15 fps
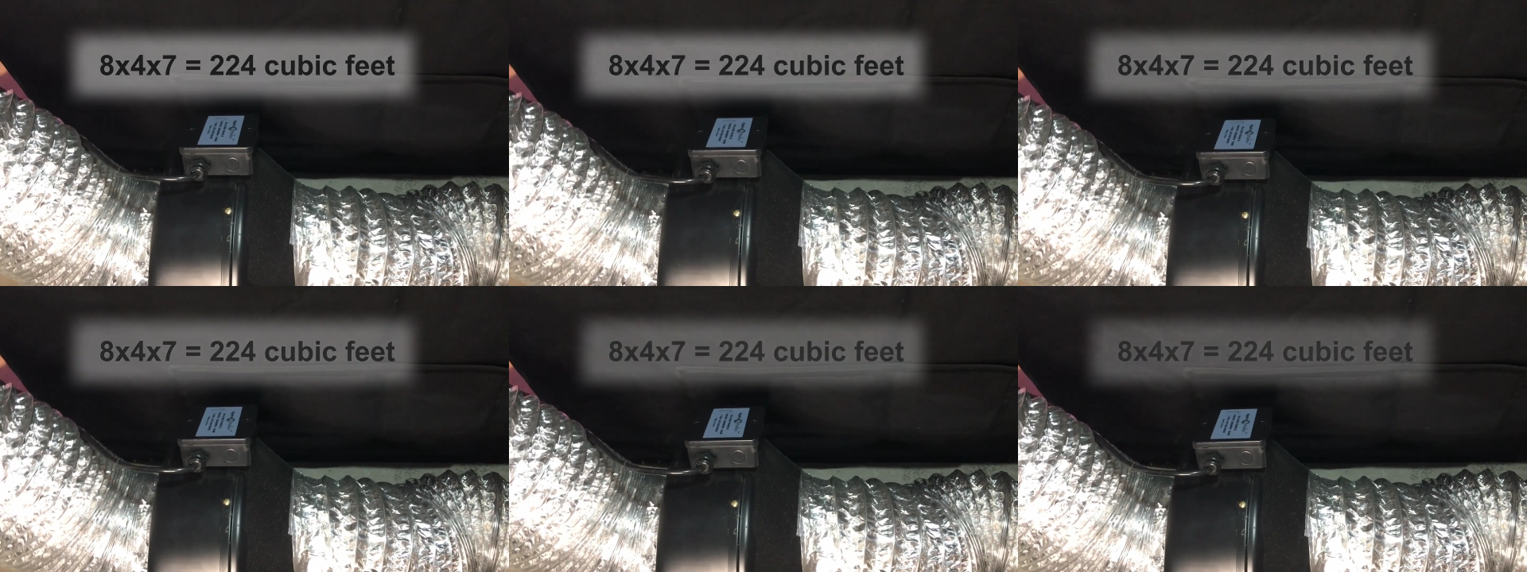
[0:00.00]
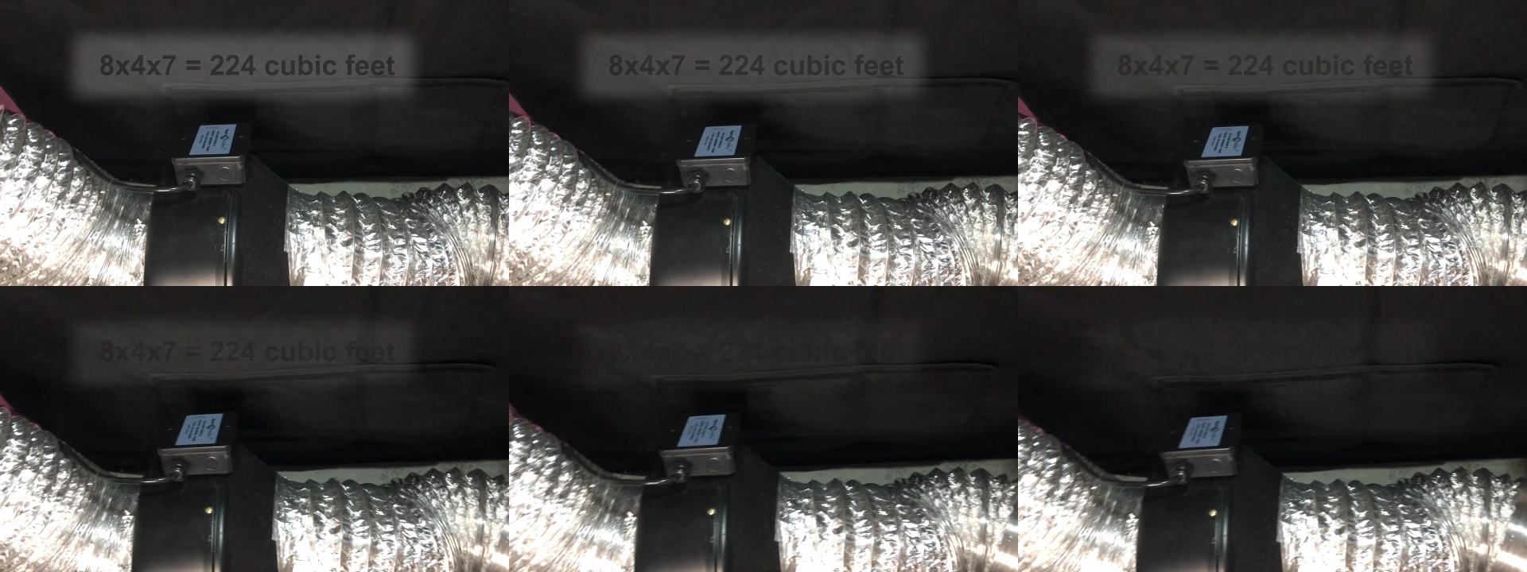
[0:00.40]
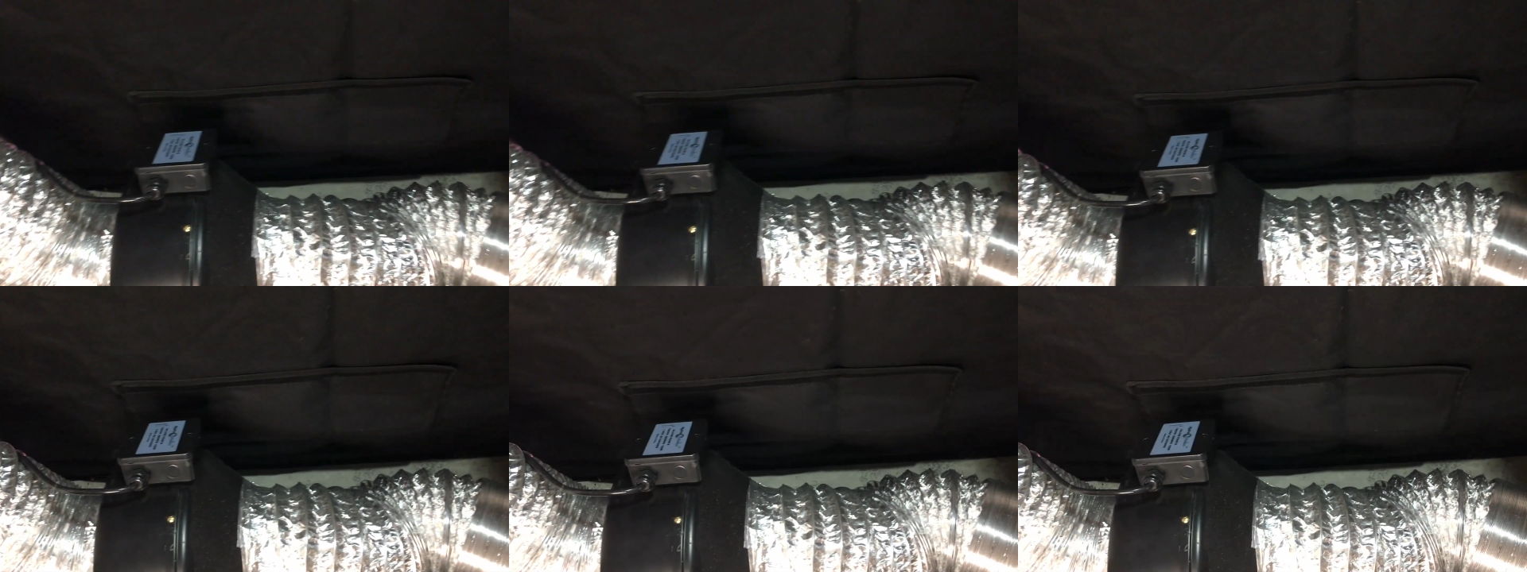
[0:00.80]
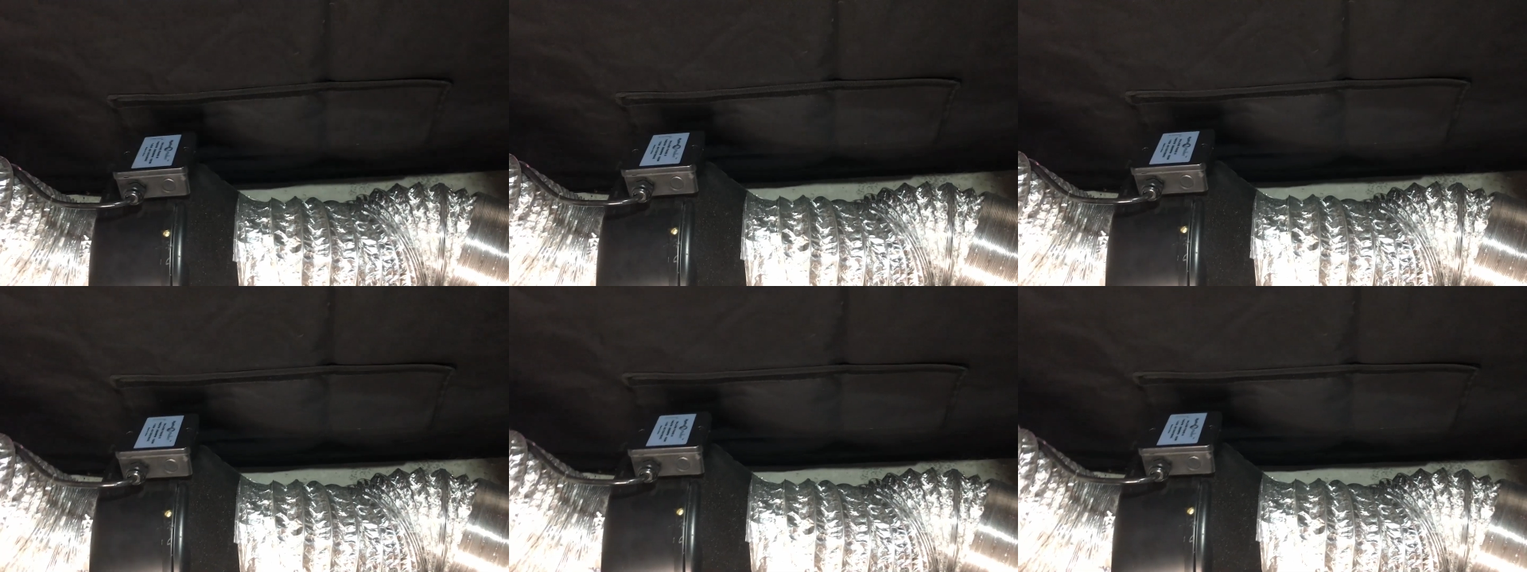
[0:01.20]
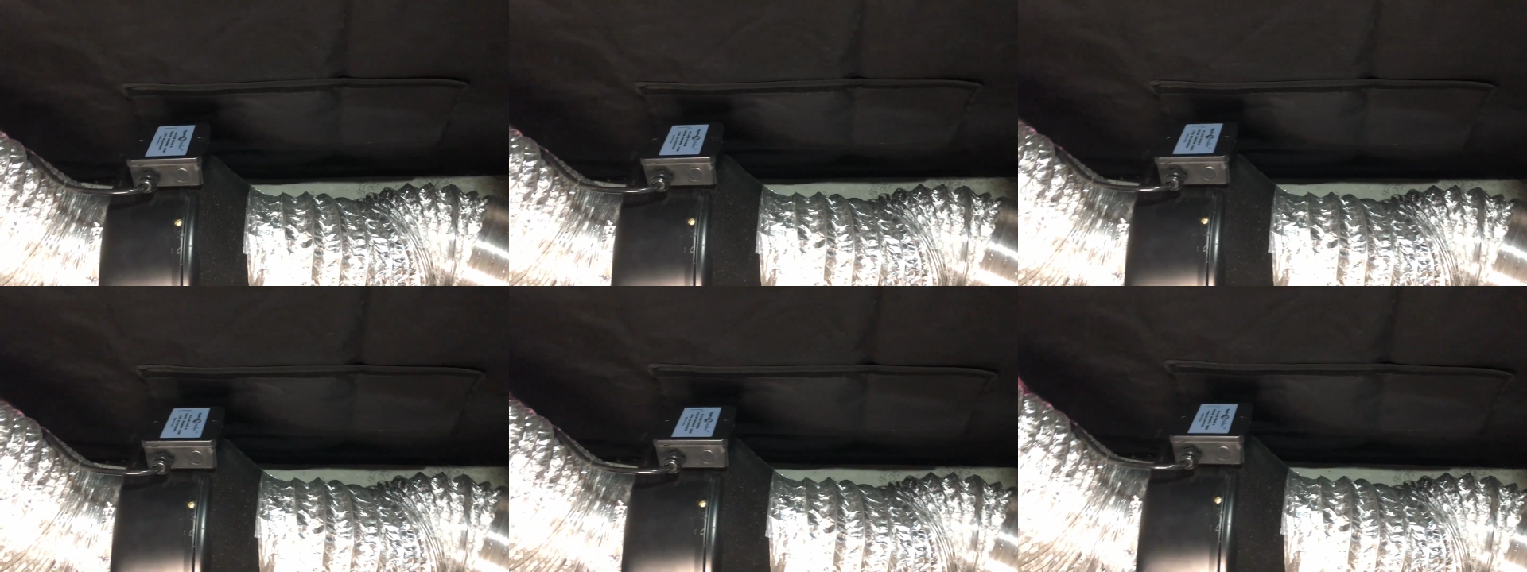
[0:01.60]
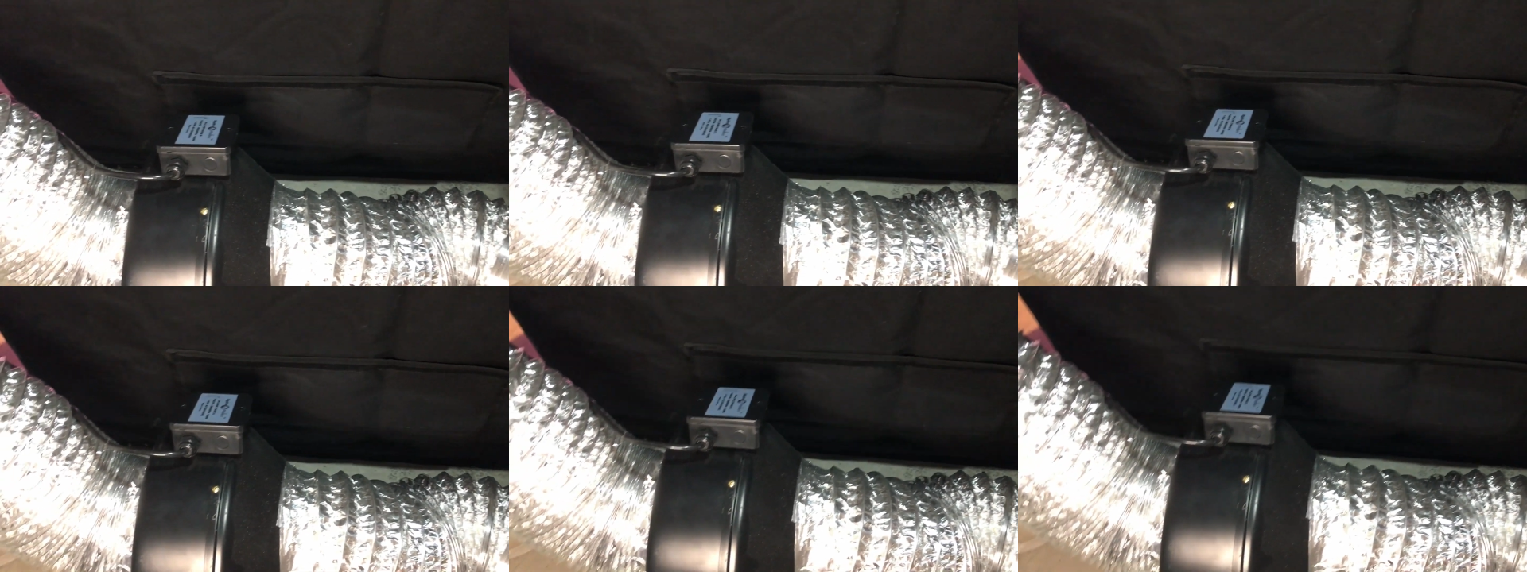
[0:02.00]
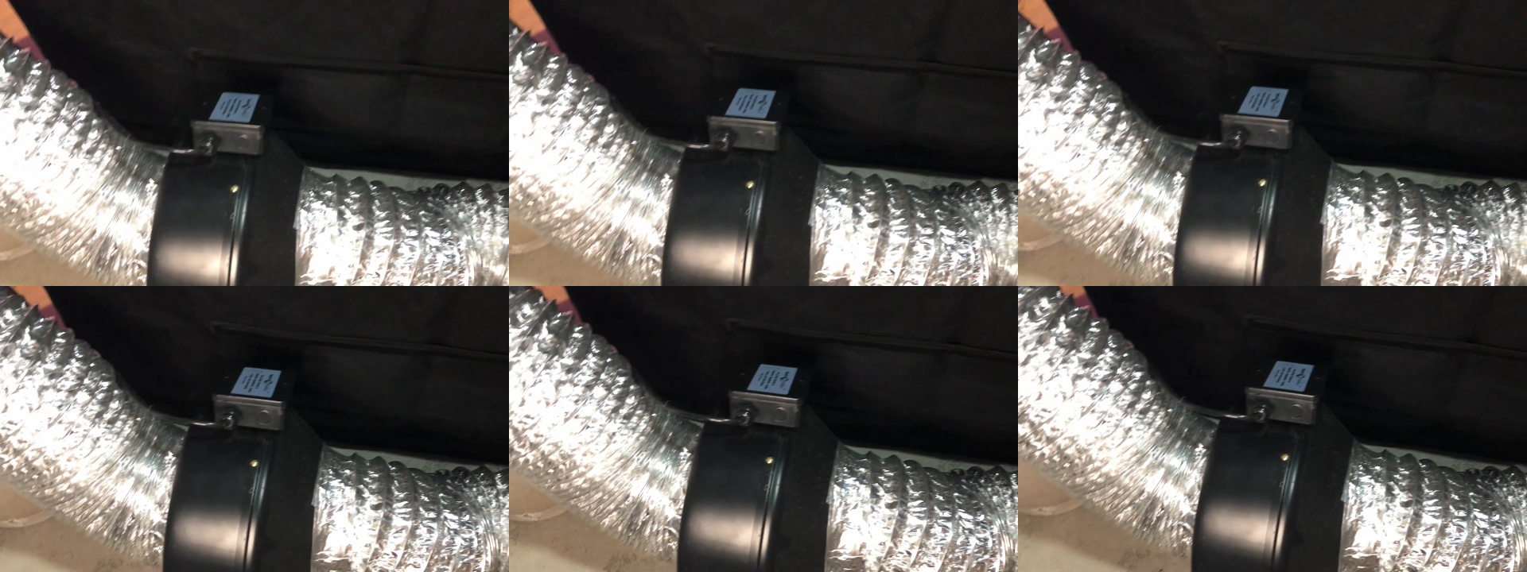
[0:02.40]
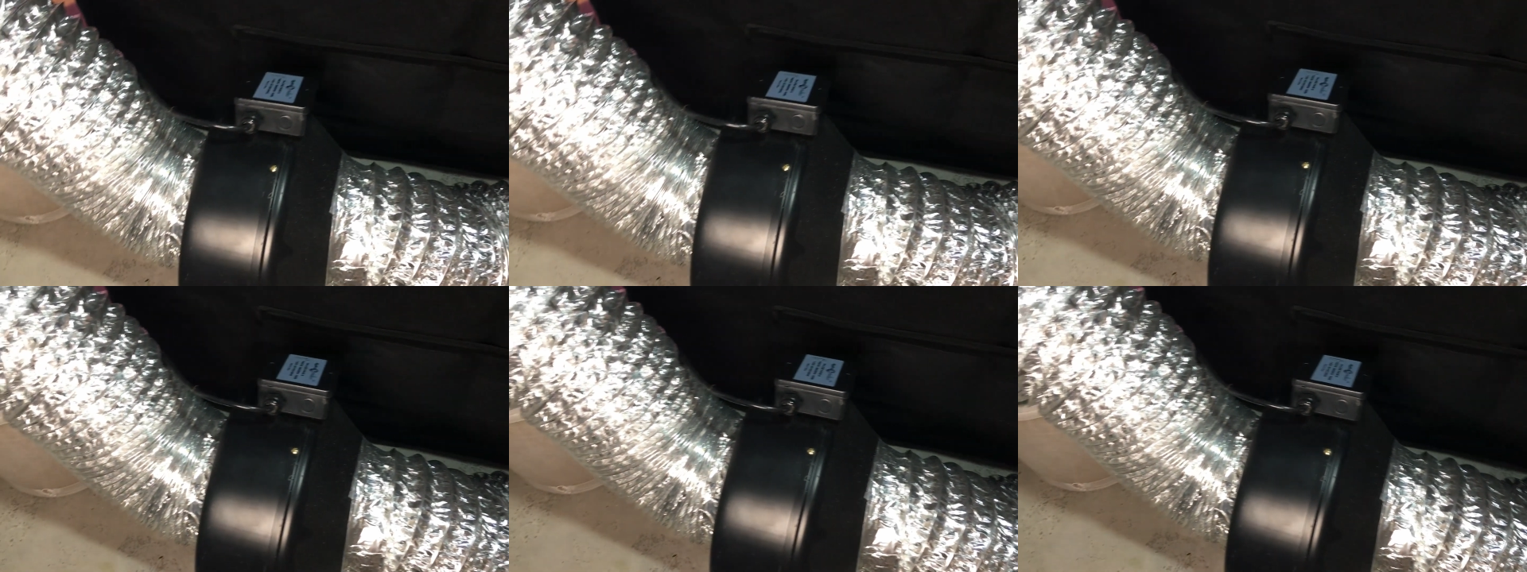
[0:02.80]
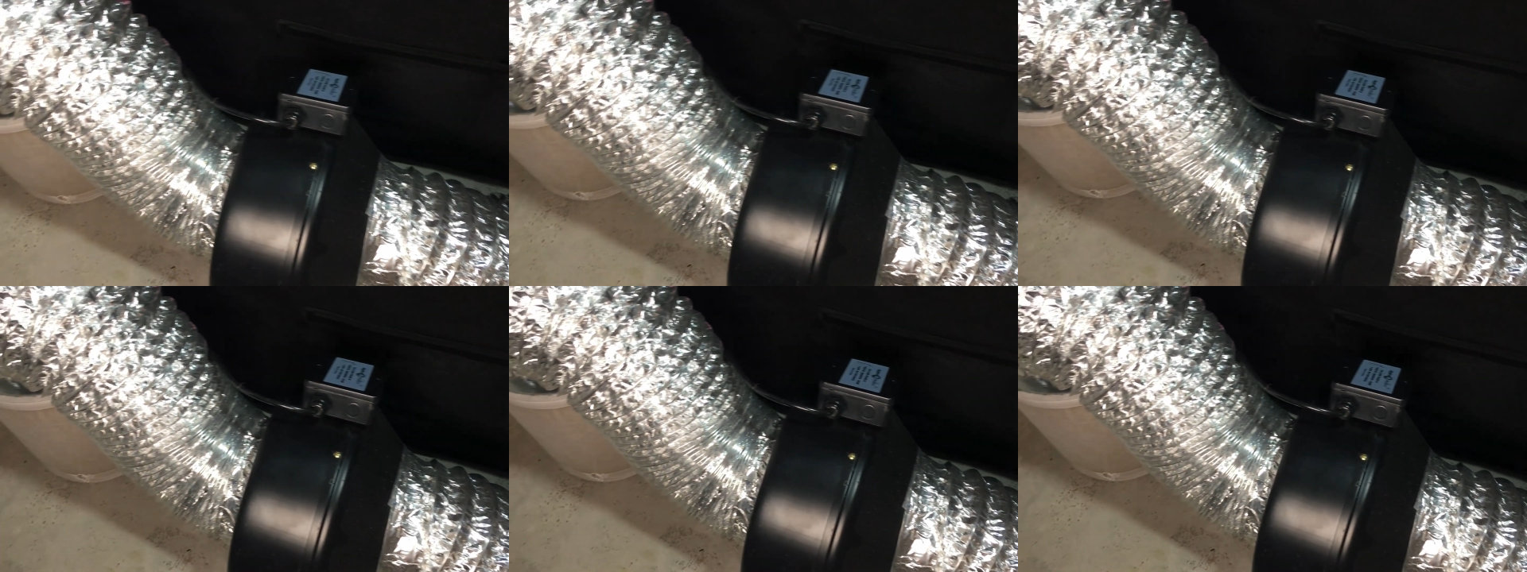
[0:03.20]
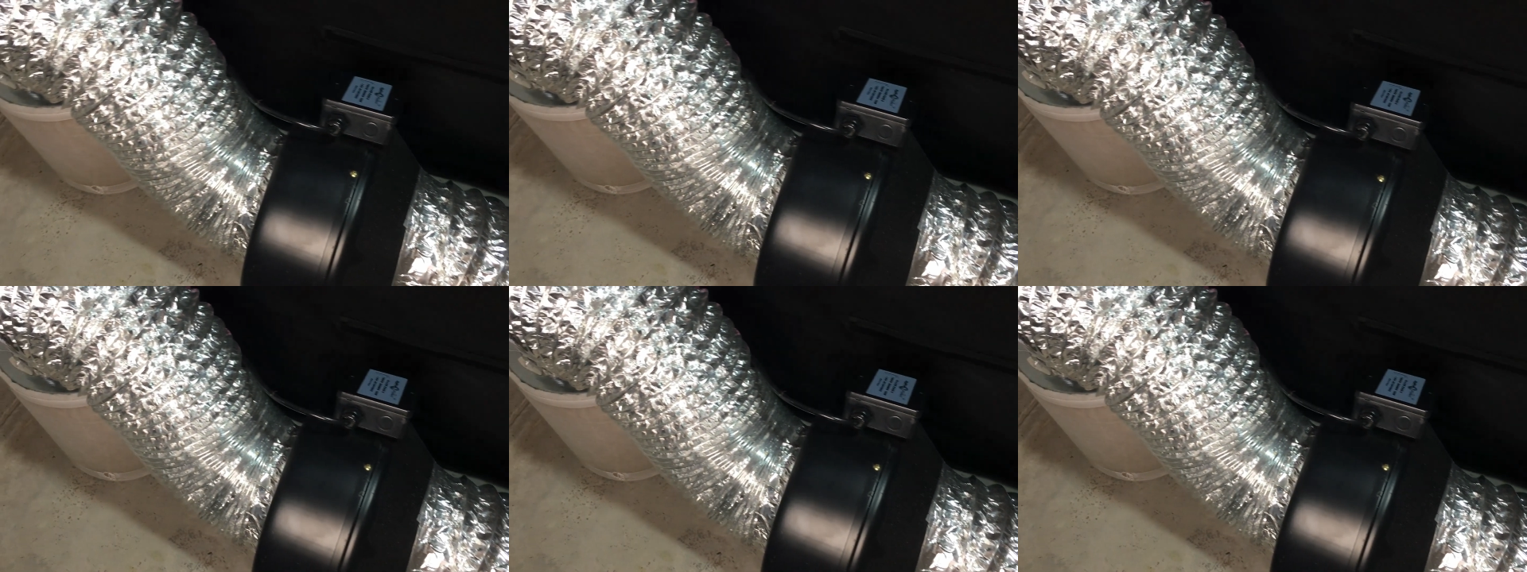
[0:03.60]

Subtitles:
(no speaker visible)